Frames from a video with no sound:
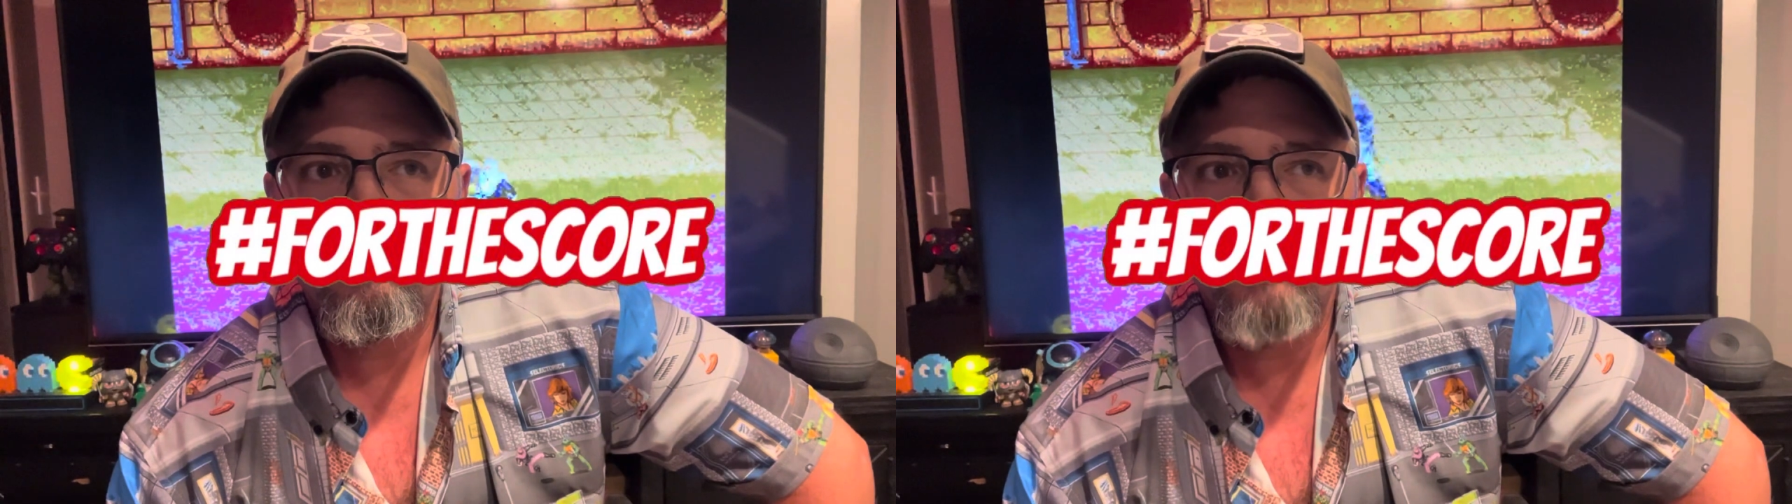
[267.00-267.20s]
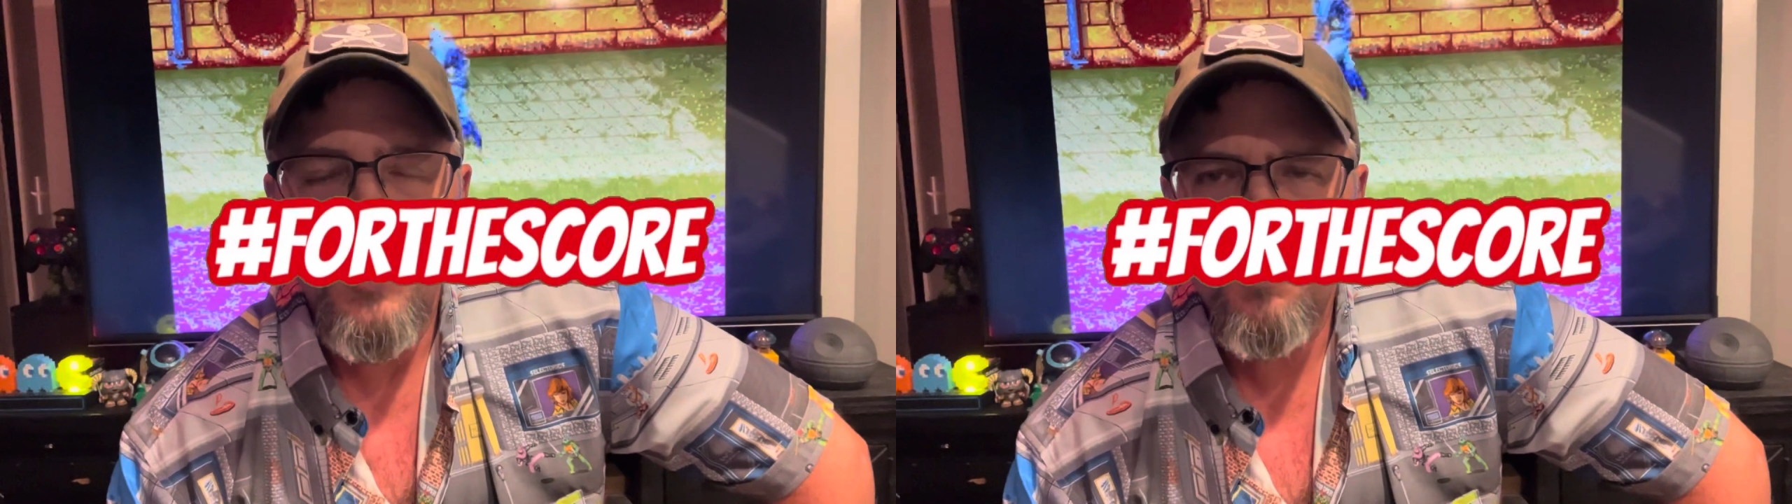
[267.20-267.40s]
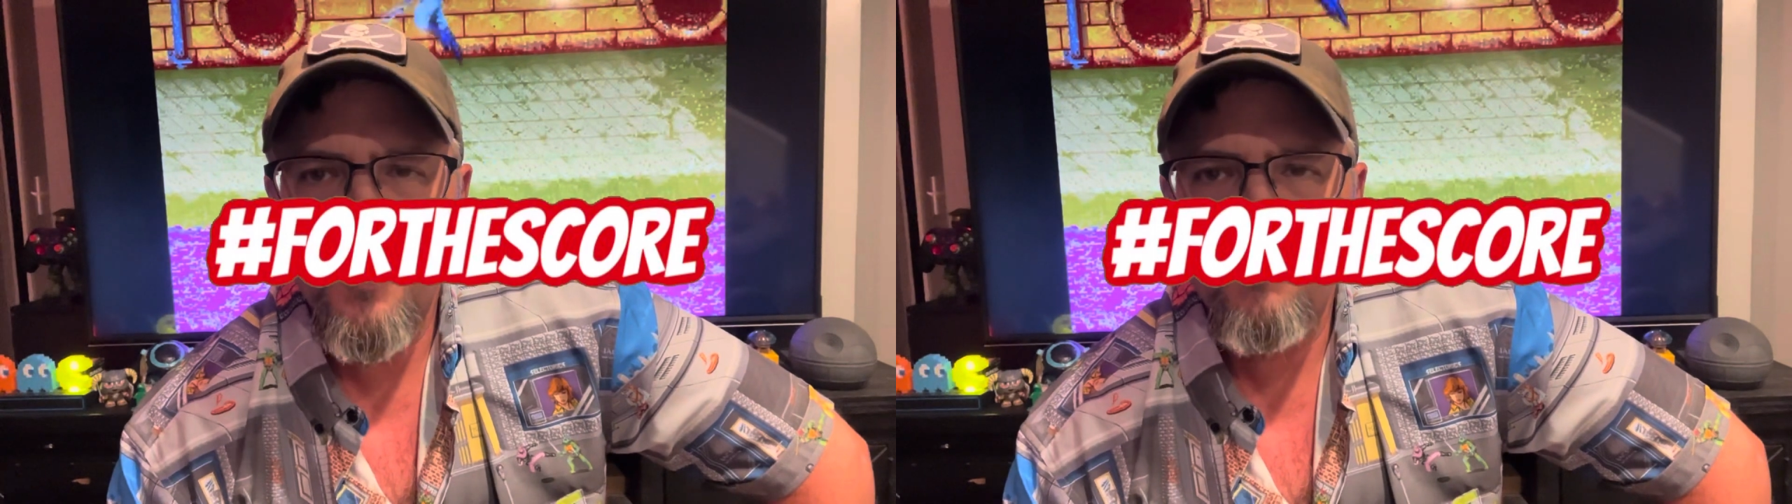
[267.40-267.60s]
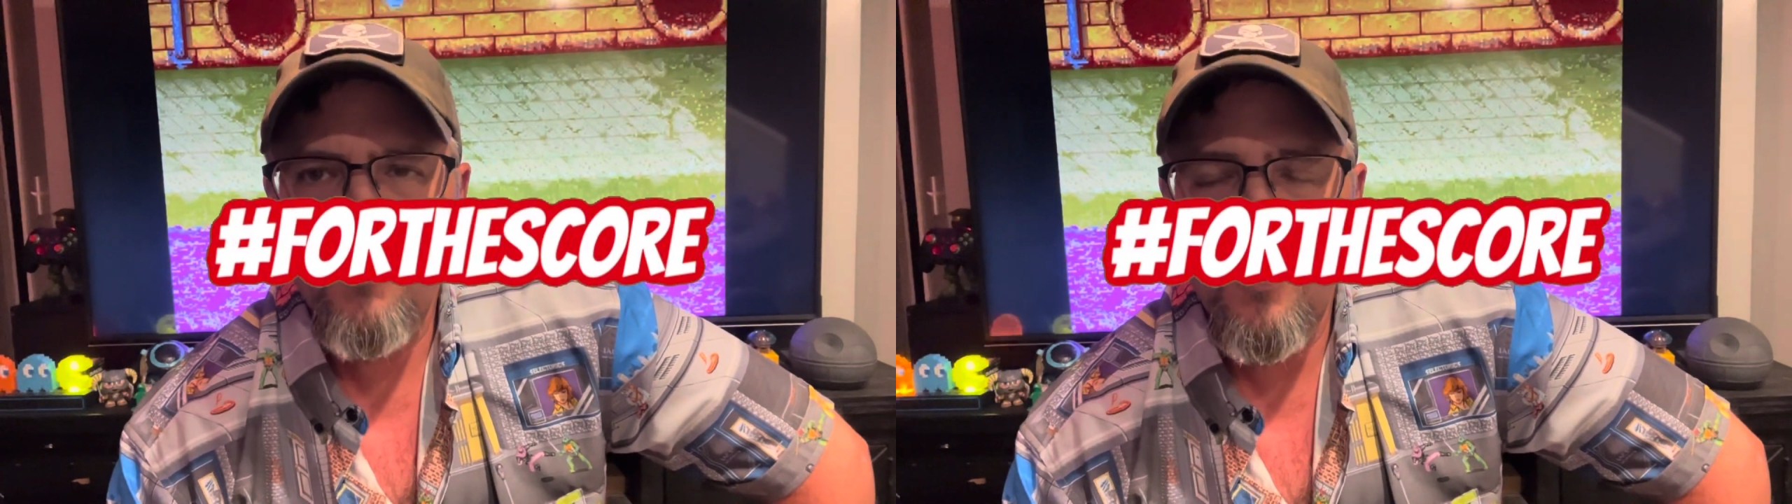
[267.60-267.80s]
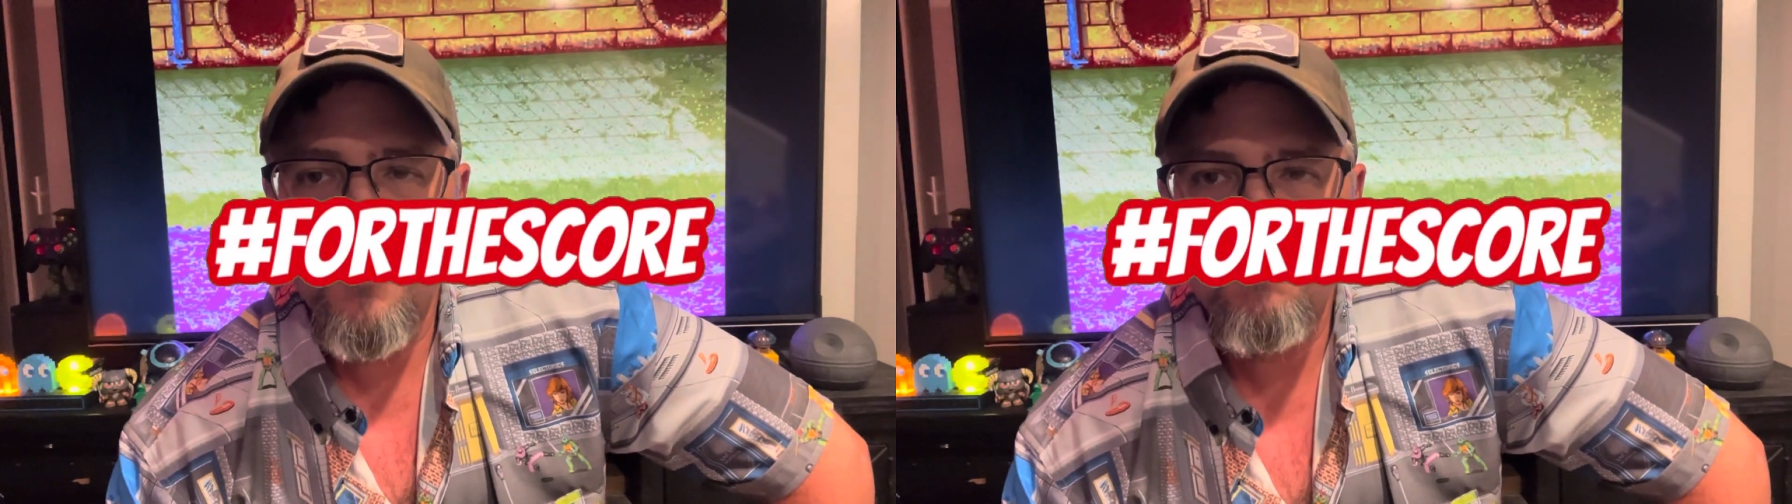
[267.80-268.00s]
it's pretty
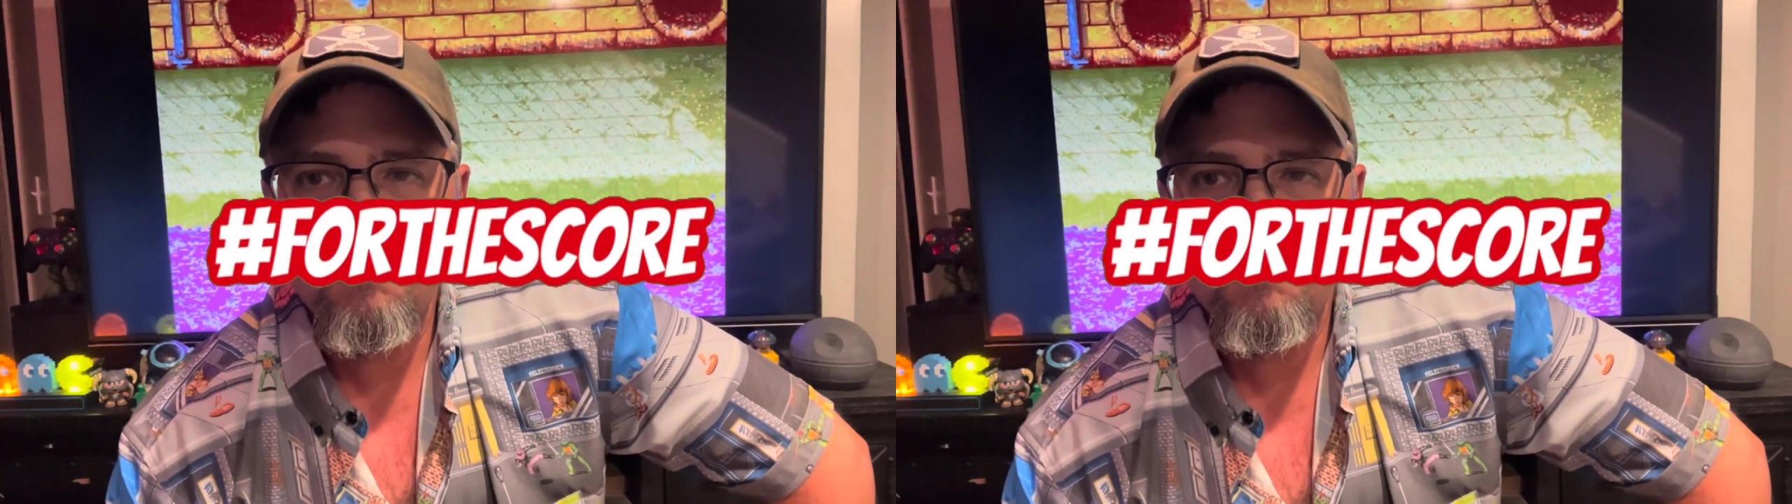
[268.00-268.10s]
fun.